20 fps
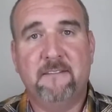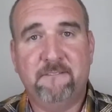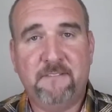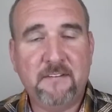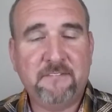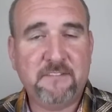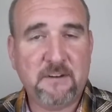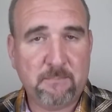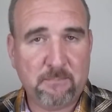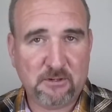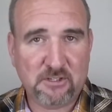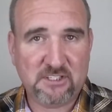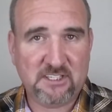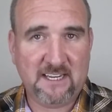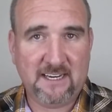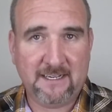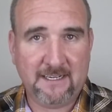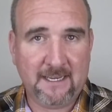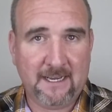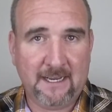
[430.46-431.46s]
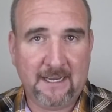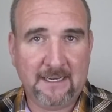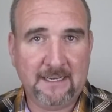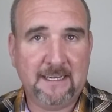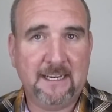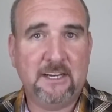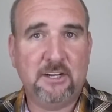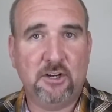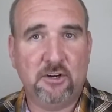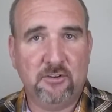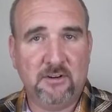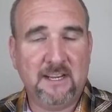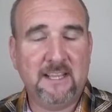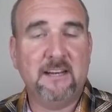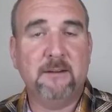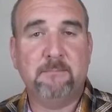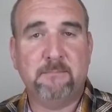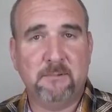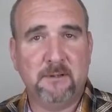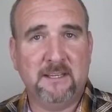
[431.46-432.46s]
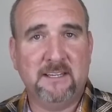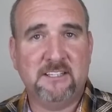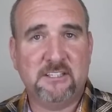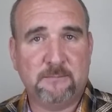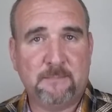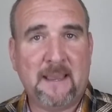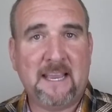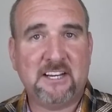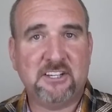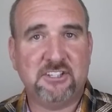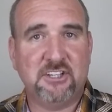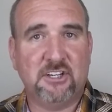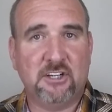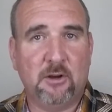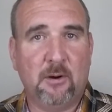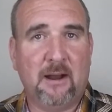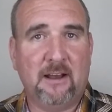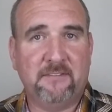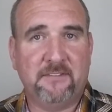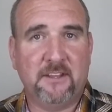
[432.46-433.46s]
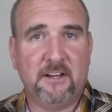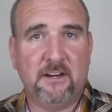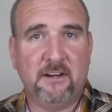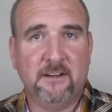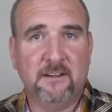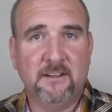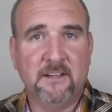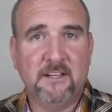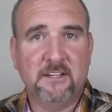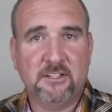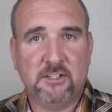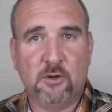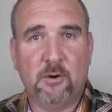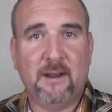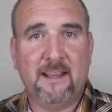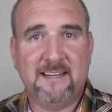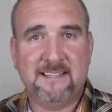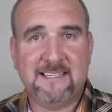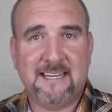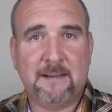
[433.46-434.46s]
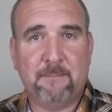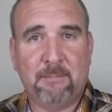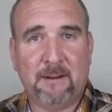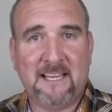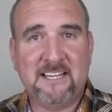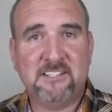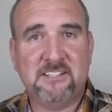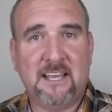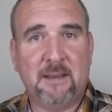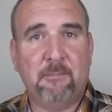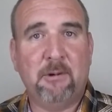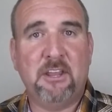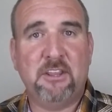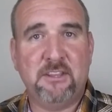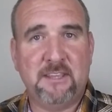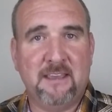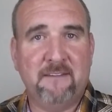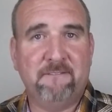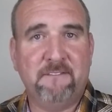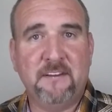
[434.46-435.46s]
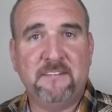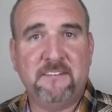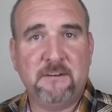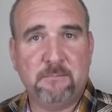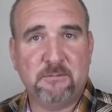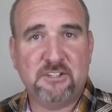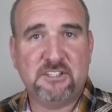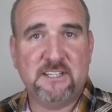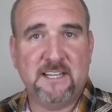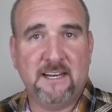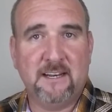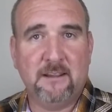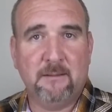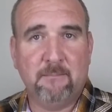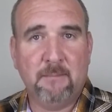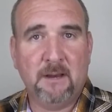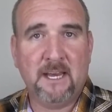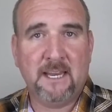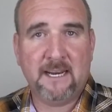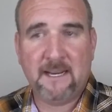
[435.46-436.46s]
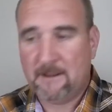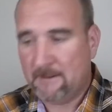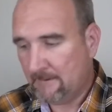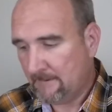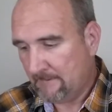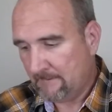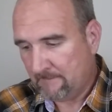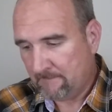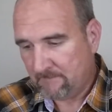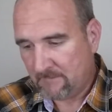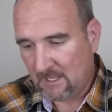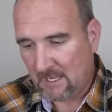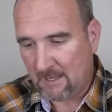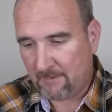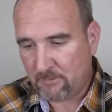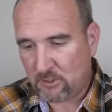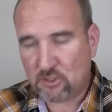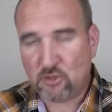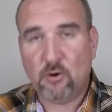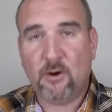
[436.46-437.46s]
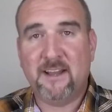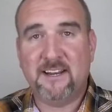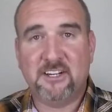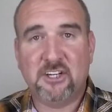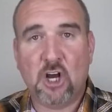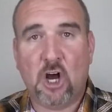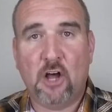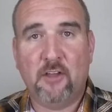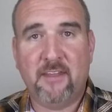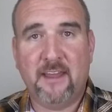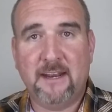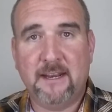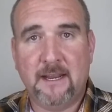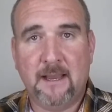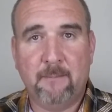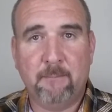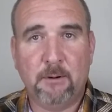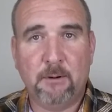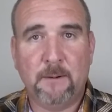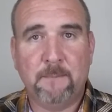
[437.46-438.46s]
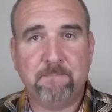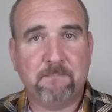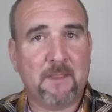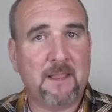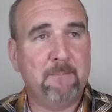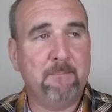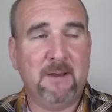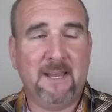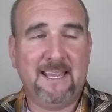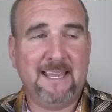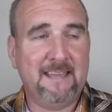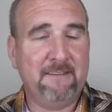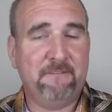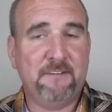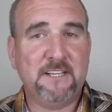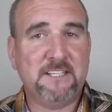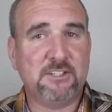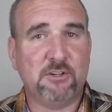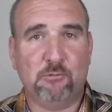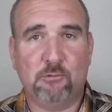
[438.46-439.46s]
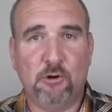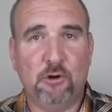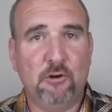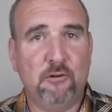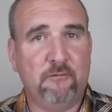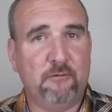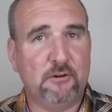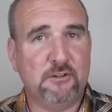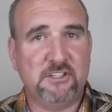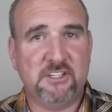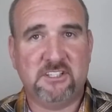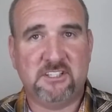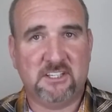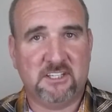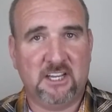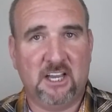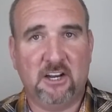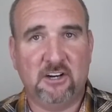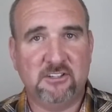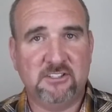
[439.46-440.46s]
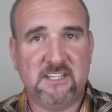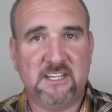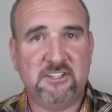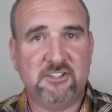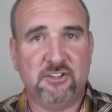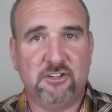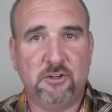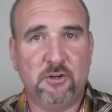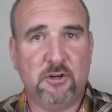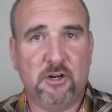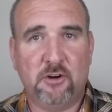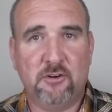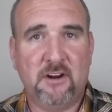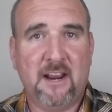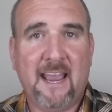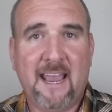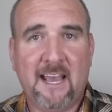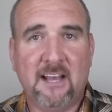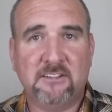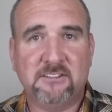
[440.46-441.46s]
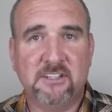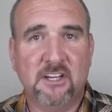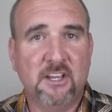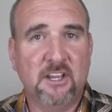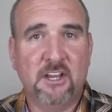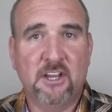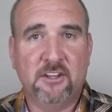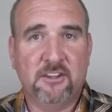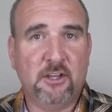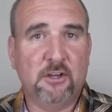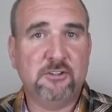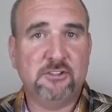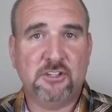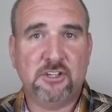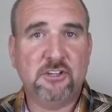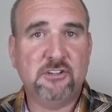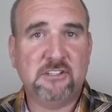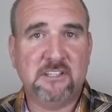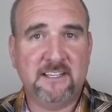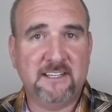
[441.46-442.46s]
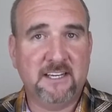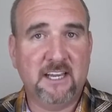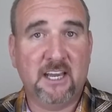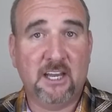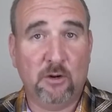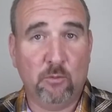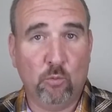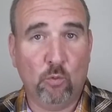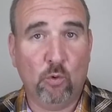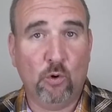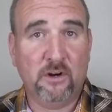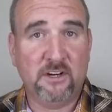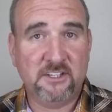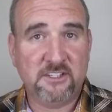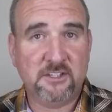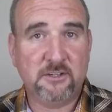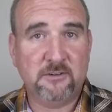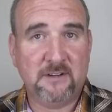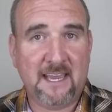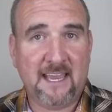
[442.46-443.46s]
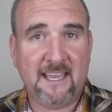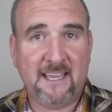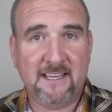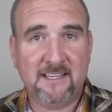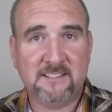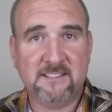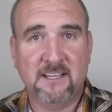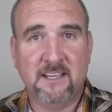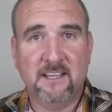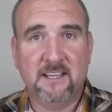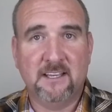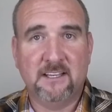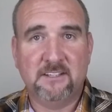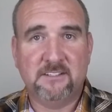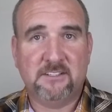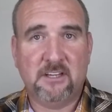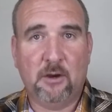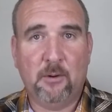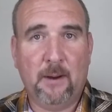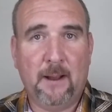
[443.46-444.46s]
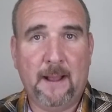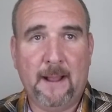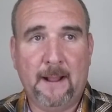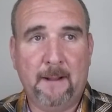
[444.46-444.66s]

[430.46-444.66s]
50% done and you need an inspection to go out there to go ahead and take place, that way you can get 50% of the money, you can go ahead and call that number. But if it's a roof or just the gutters that you're doing on your house, those are usually done in 1 to 2 days. So